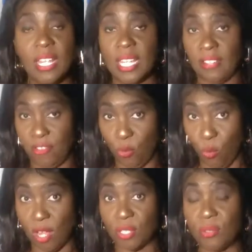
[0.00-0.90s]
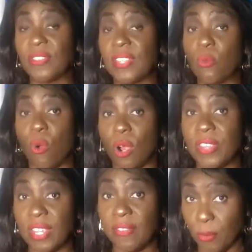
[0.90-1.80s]
If you want to, if they're
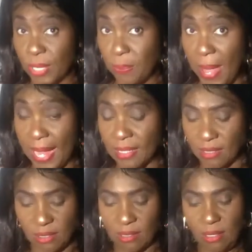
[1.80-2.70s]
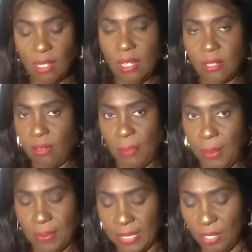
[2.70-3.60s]
worthy of the respect, don't let
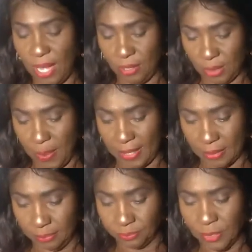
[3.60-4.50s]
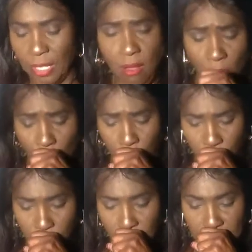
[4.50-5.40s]
people say you got to respect them.
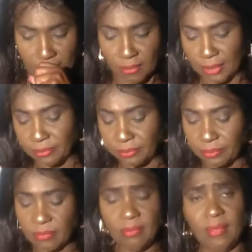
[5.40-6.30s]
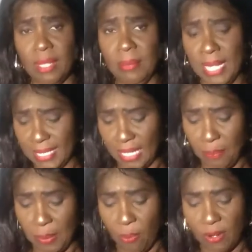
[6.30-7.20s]
Excuse me. Because some
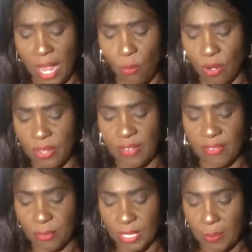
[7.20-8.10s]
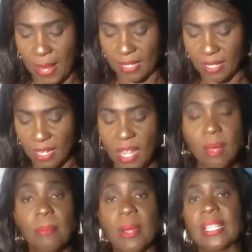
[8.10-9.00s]
people are not worthy of the respect.
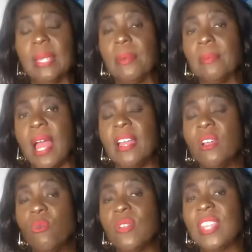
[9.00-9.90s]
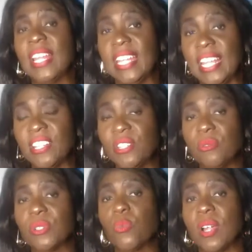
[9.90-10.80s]
But keep in mind, what they need to
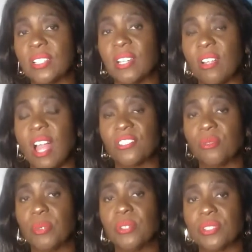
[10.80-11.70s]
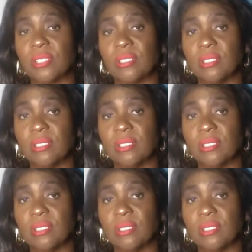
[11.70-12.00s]
do is where's their contribution.